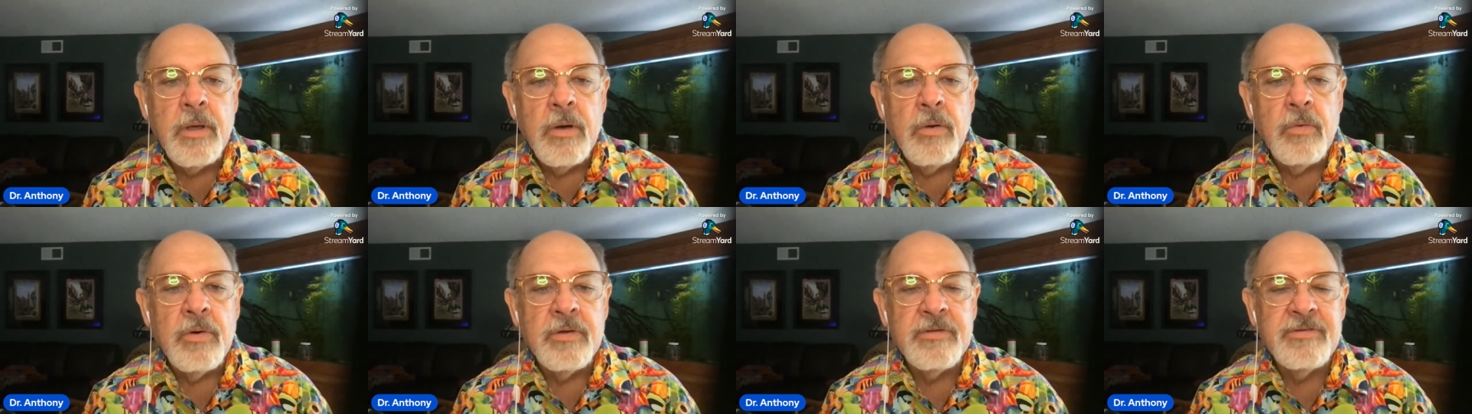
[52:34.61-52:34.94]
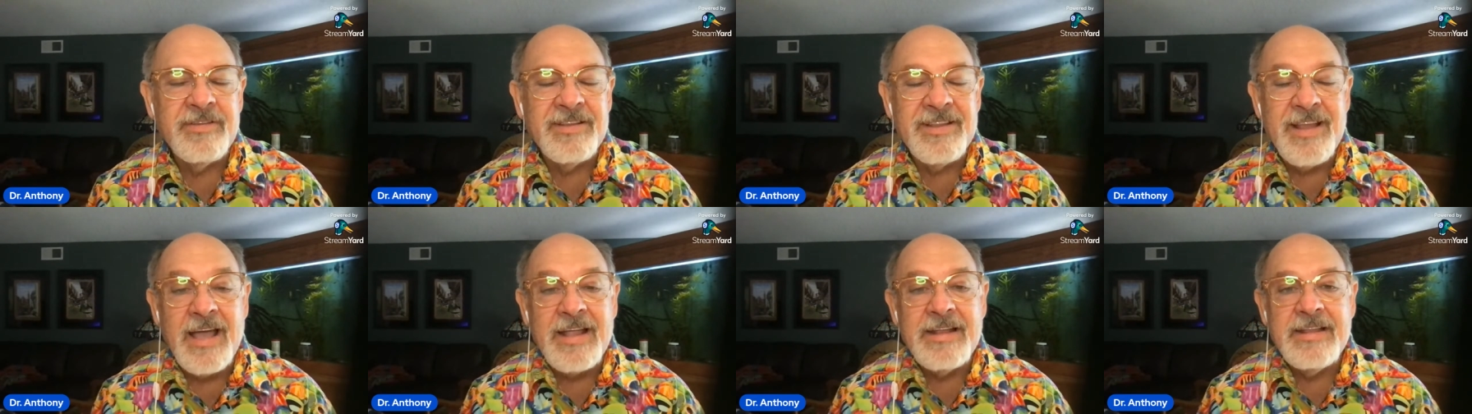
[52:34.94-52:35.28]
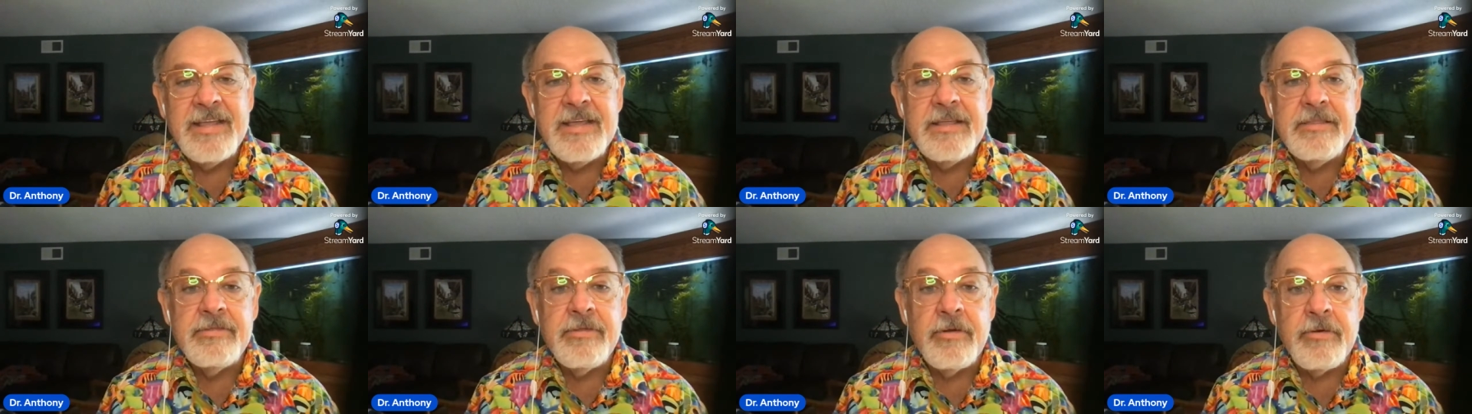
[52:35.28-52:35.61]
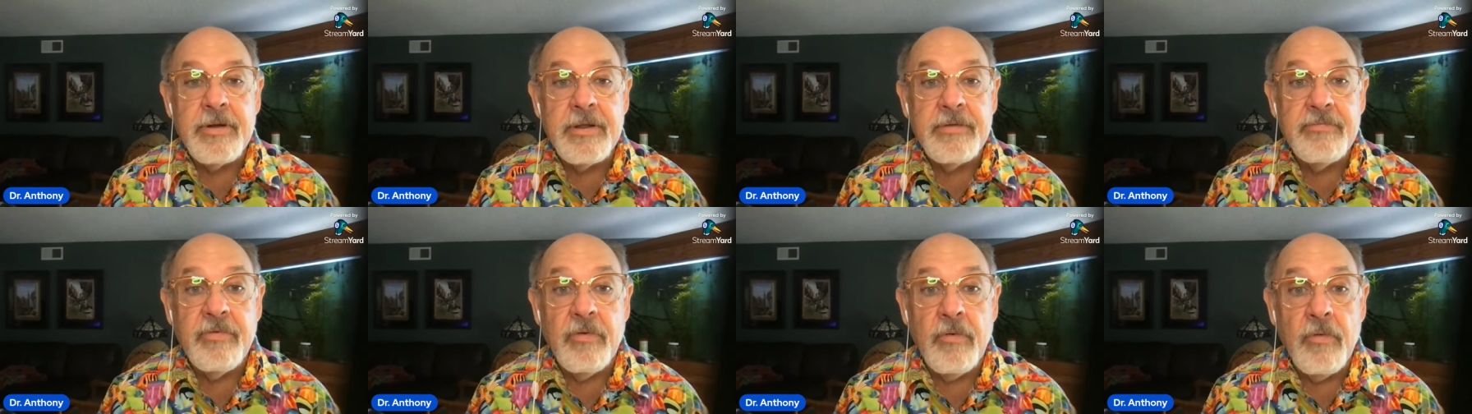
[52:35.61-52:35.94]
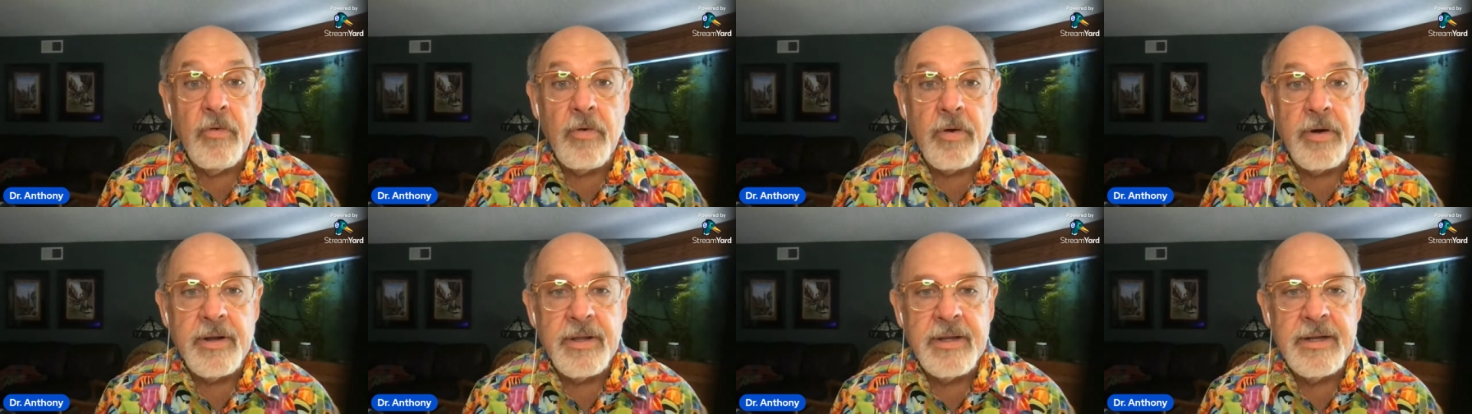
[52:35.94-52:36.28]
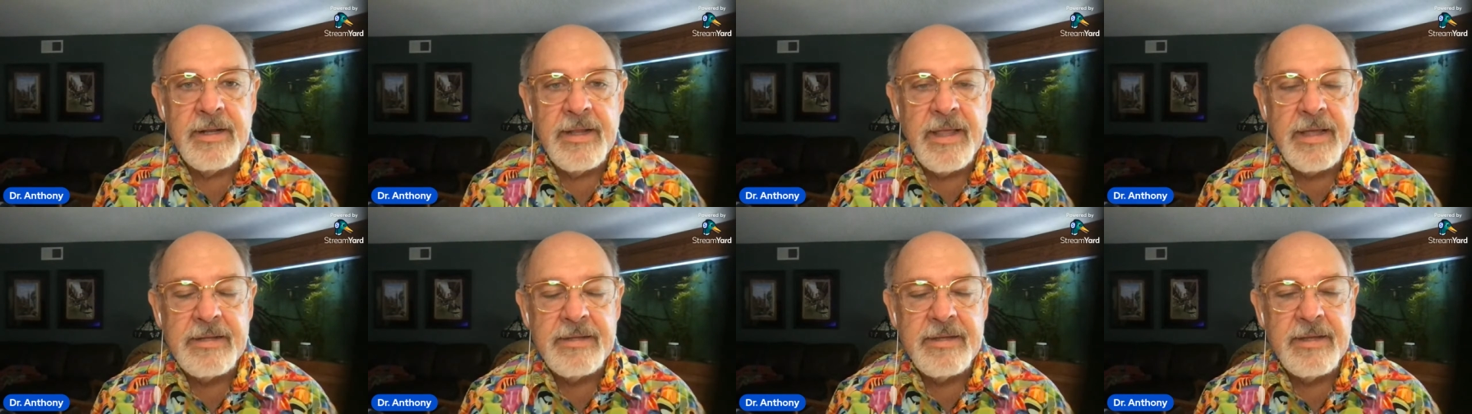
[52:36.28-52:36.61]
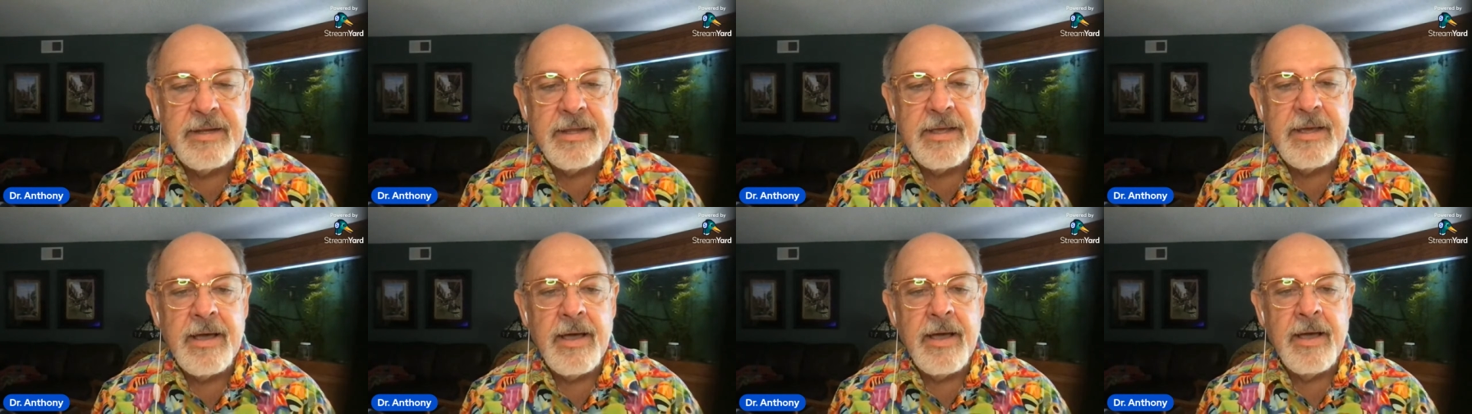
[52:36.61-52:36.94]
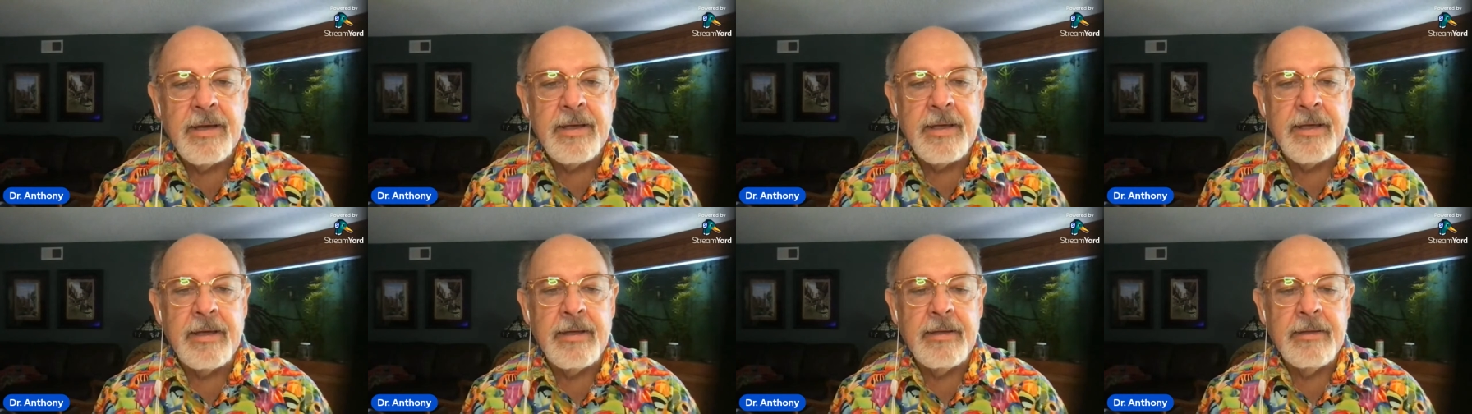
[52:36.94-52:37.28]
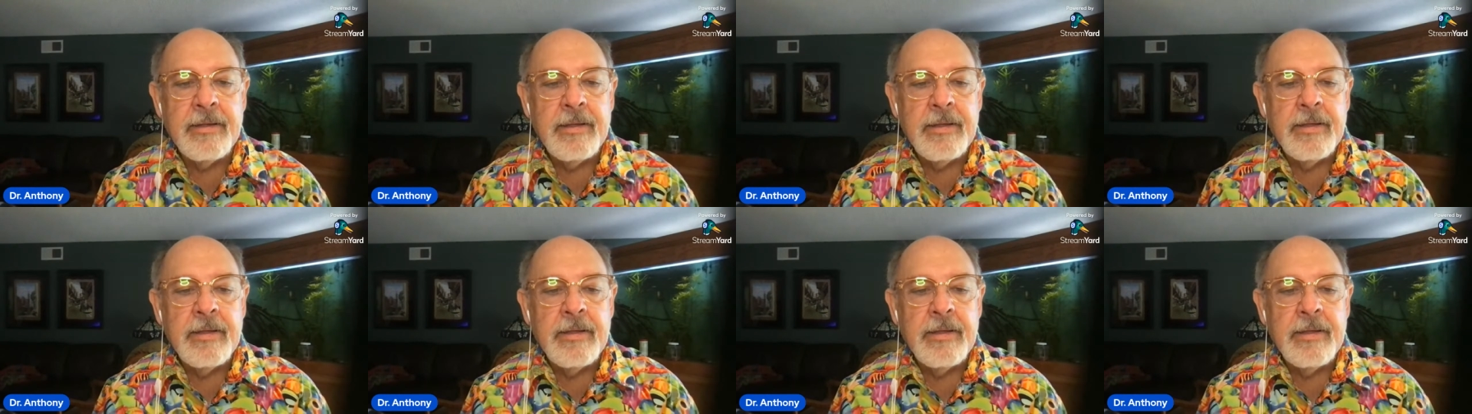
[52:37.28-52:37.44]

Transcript: was in 1934 in Lake Titicaca.